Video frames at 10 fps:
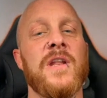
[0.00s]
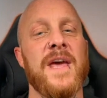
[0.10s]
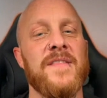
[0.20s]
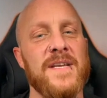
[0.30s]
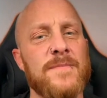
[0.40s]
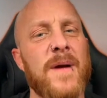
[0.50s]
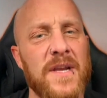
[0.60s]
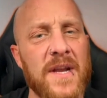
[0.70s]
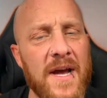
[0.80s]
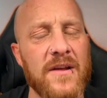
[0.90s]
let these Man
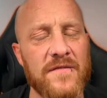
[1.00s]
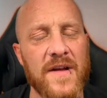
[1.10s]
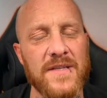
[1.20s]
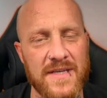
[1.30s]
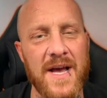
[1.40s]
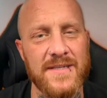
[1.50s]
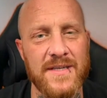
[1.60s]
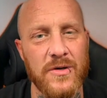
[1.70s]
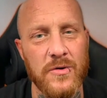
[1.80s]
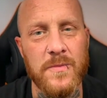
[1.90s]
United fans gas
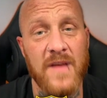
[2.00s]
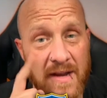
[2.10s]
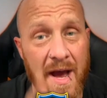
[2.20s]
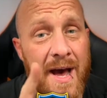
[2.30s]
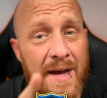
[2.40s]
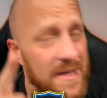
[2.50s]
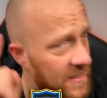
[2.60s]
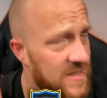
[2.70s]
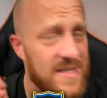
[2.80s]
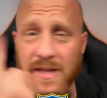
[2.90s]
it up. Ten Hag
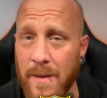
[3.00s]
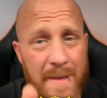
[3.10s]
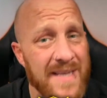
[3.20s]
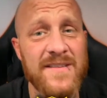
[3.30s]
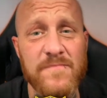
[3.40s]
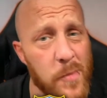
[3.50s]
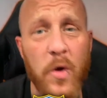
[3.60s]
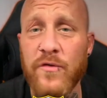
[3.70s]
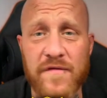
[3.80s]
is still a massive bold